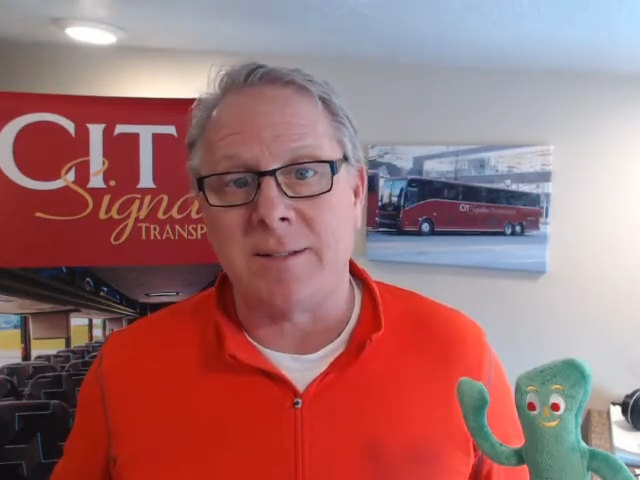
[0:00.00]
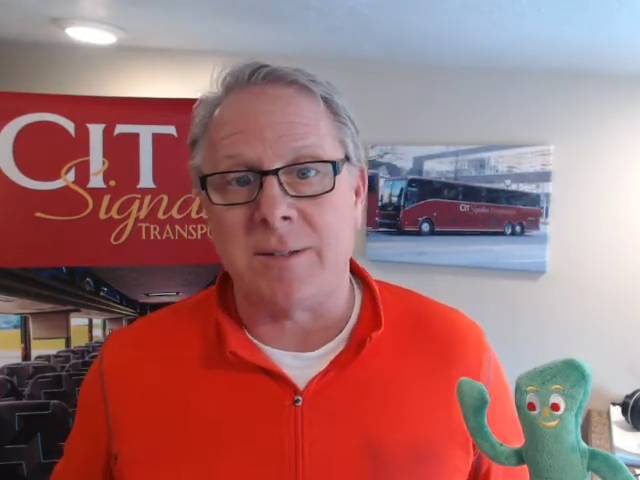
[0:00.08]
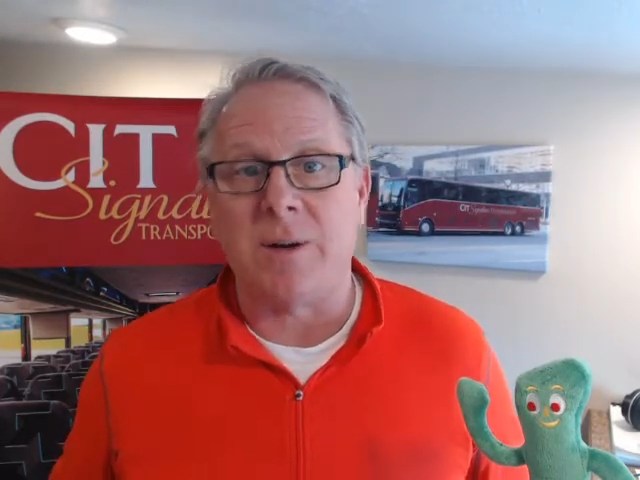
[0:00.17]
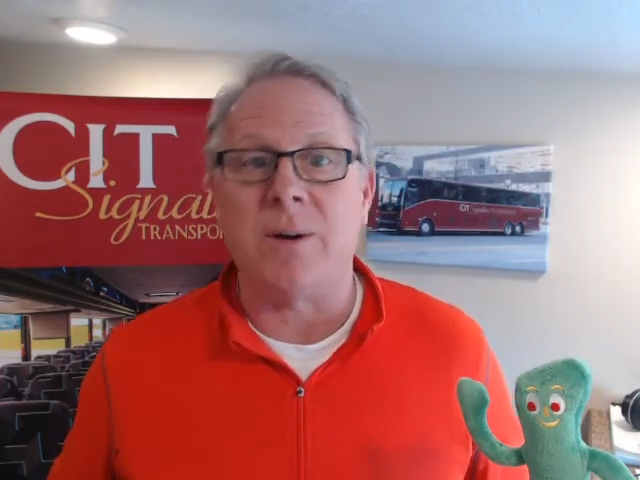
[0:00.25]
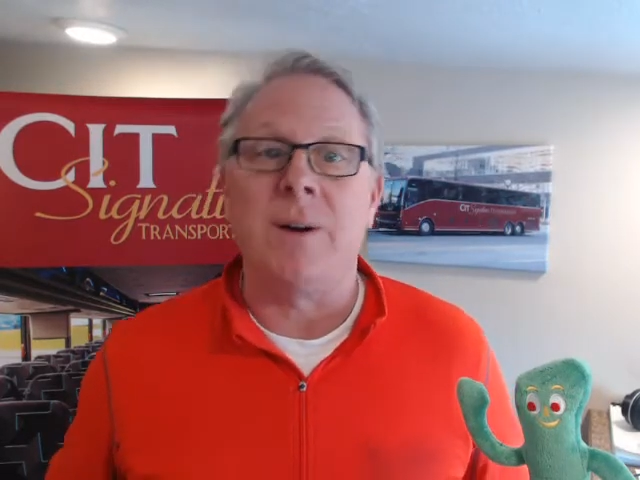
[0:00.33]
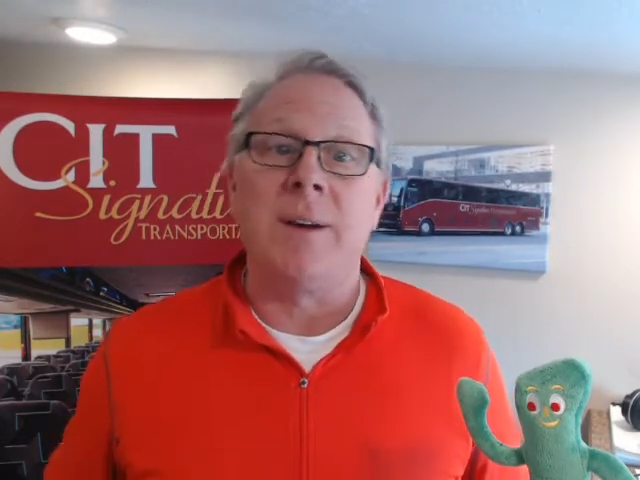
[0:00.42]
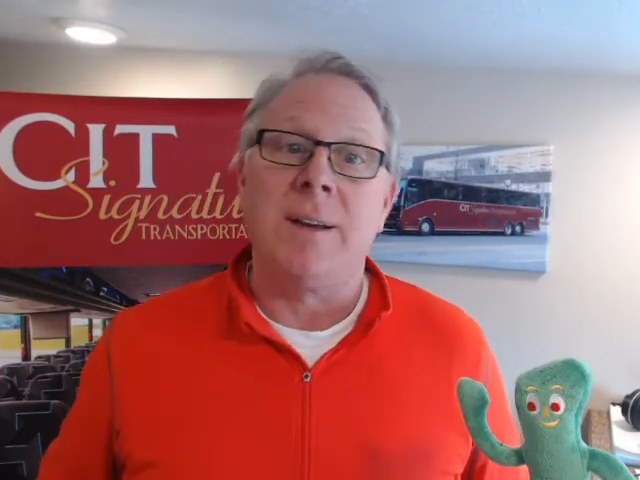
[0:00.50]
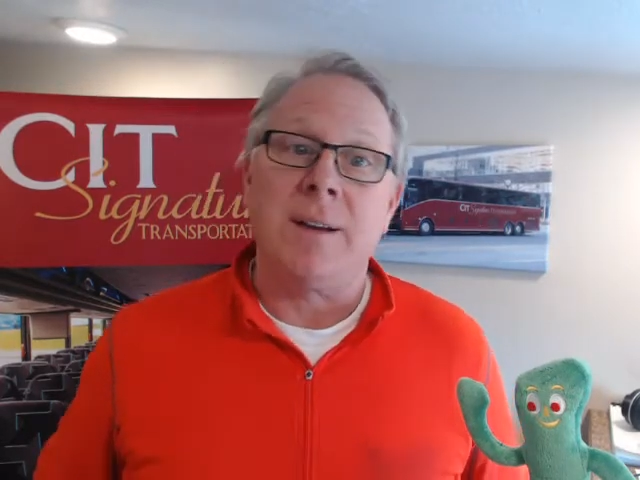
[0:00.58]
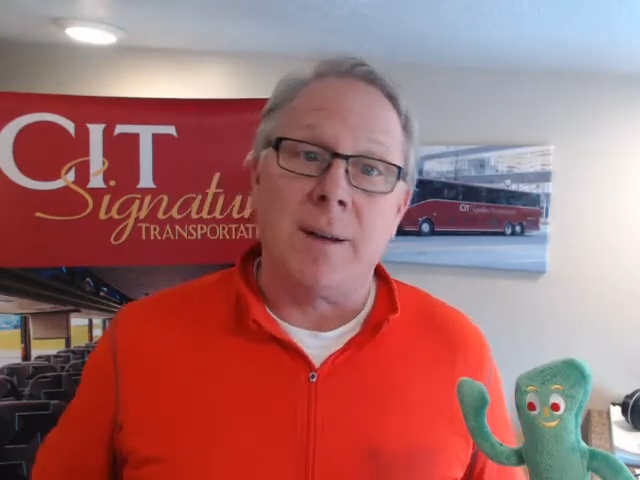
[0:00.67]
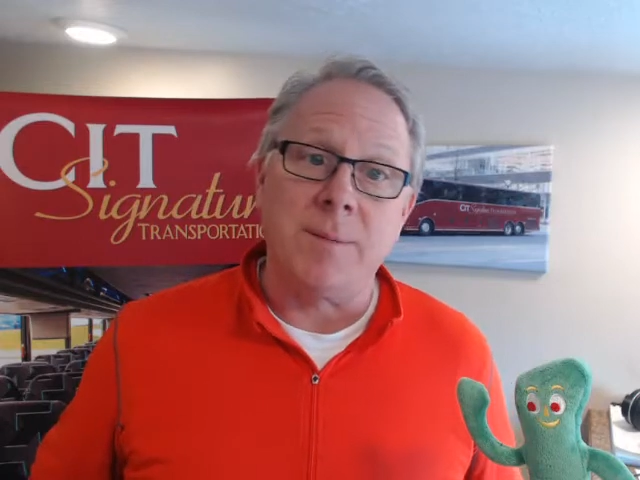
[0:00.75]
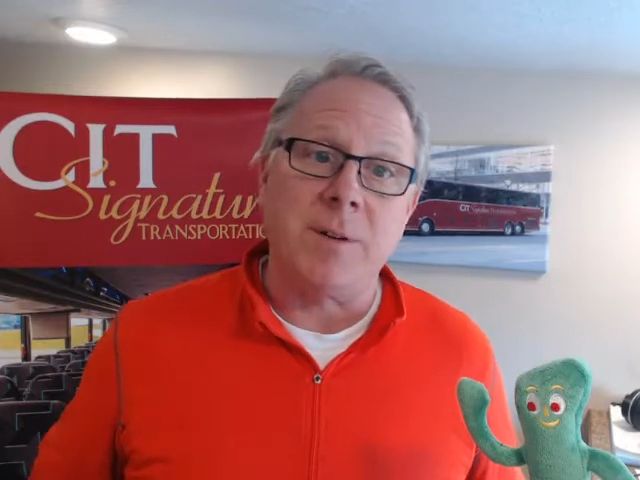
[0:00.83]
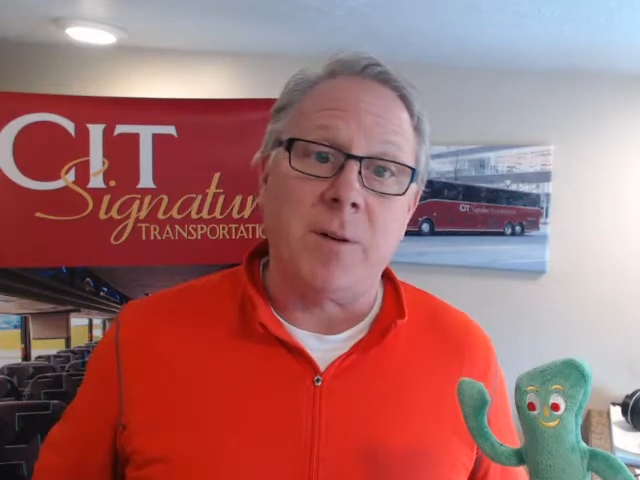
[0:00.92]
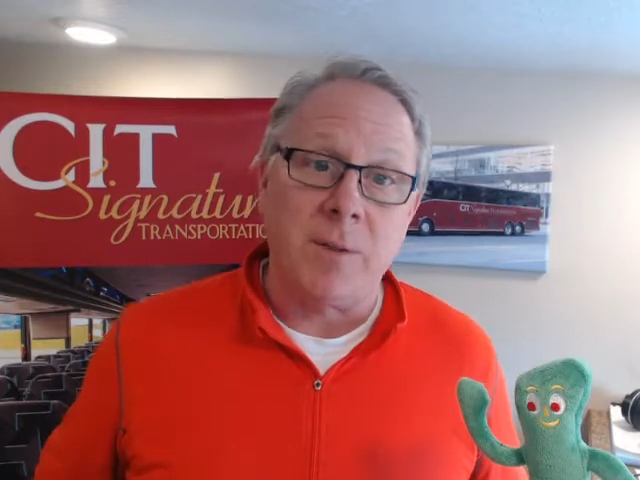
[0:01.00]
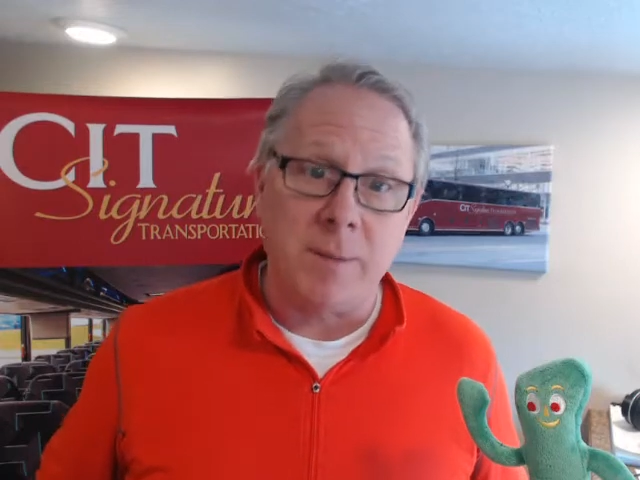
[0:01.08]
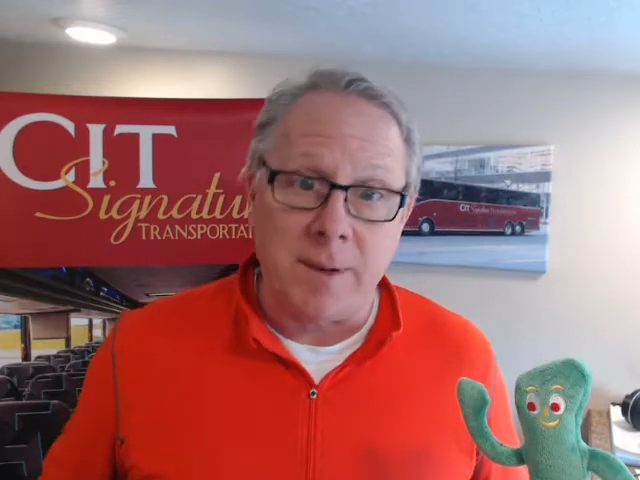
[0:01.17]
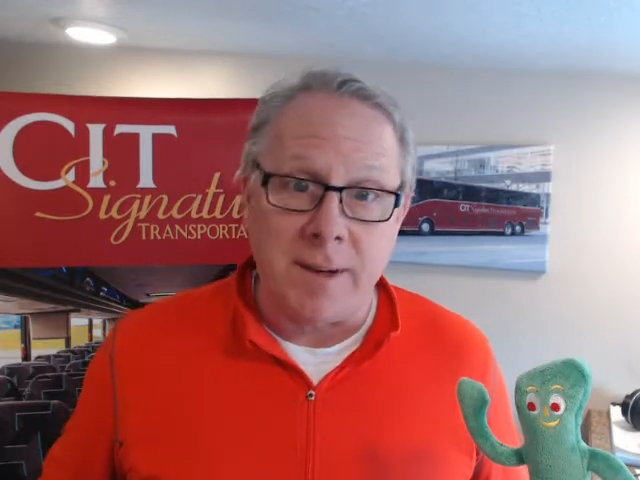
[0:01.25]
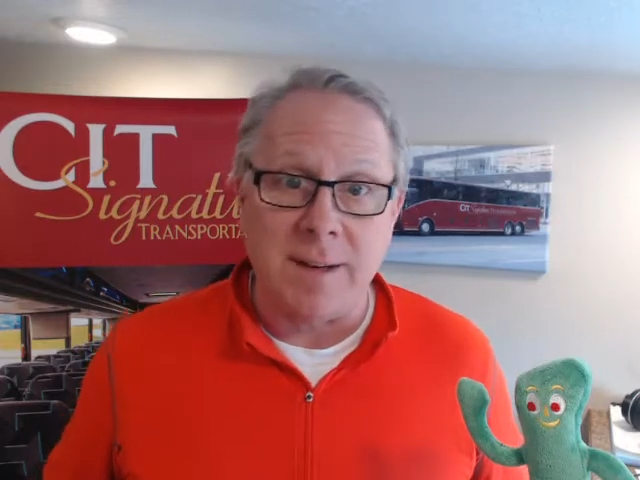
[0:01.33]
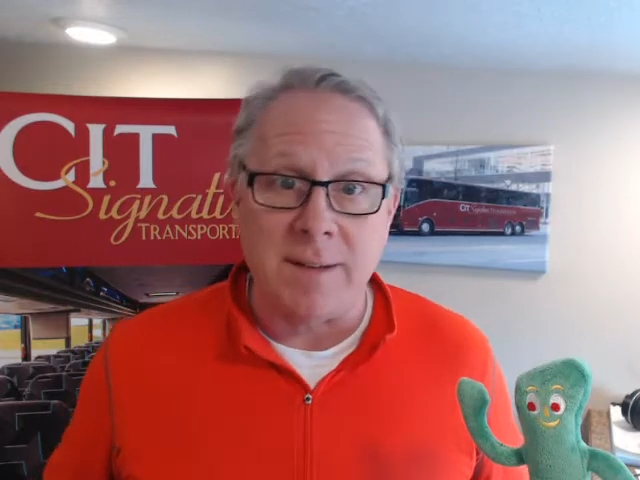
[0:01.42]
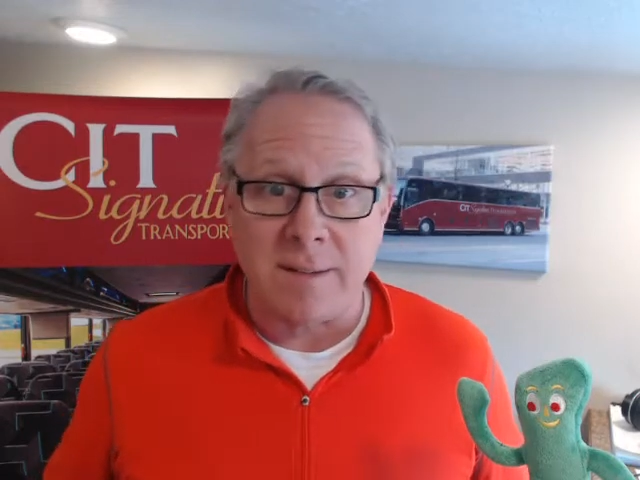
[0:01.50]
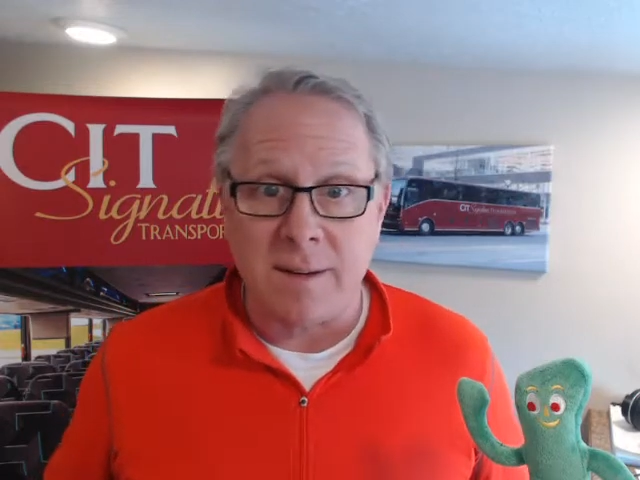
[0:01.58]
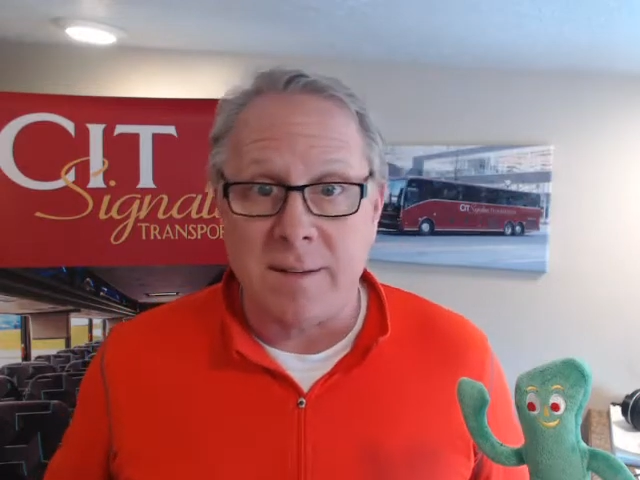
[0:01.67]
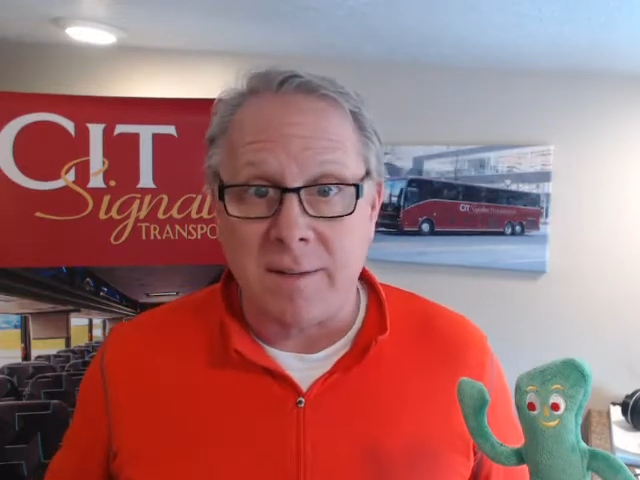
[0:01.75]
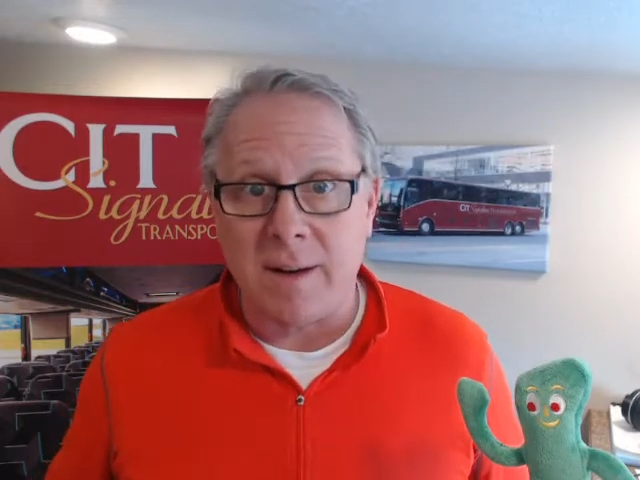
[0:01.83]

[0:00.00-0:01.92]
So comes over to me and he says,